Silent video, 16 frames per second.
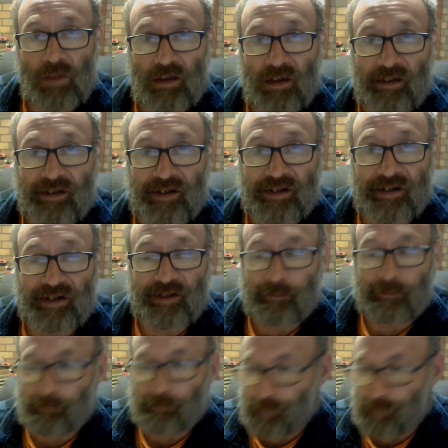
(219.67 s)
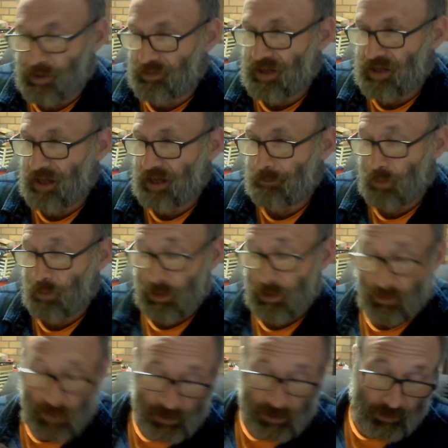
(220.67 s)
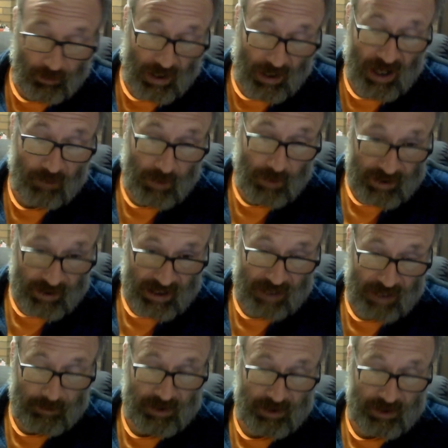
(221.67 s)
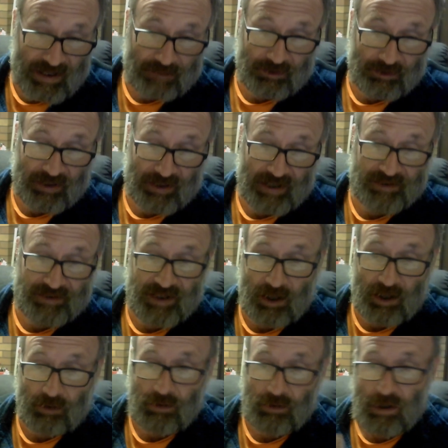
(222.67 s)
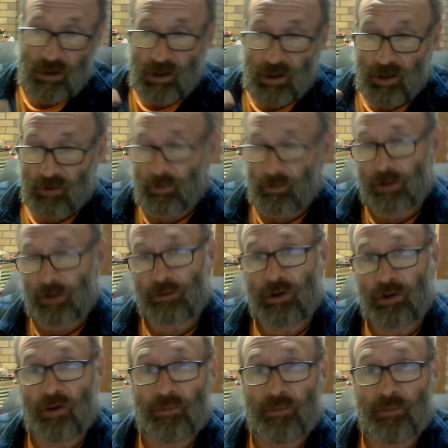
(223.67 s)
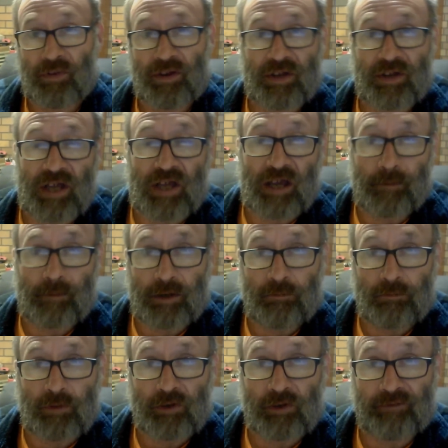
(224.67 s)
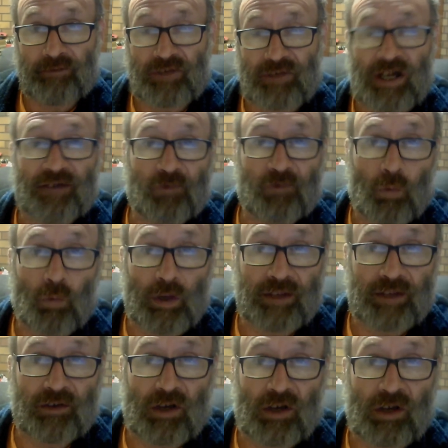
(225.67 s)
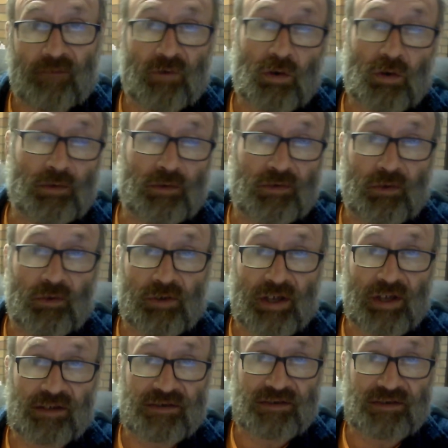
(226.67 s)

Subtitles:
The one on hardware came in a couple of days ago. The one on home theatre came in middle of last week that I haven't got to yet.